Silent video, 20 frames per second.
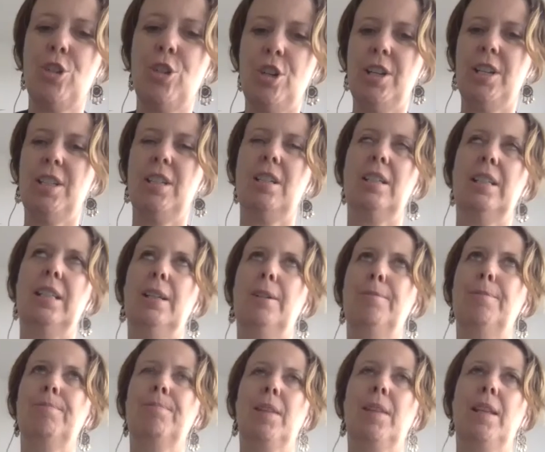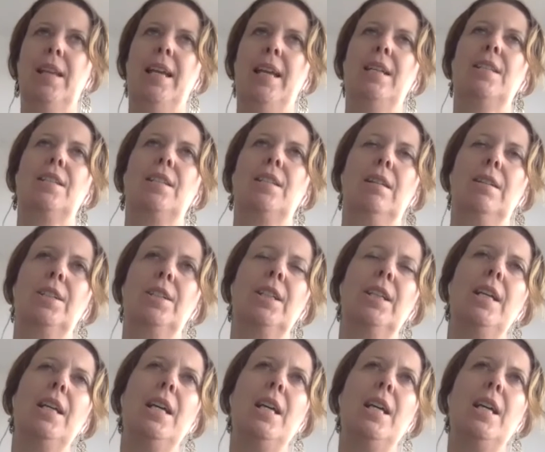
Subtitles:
right. Yeah, excellent.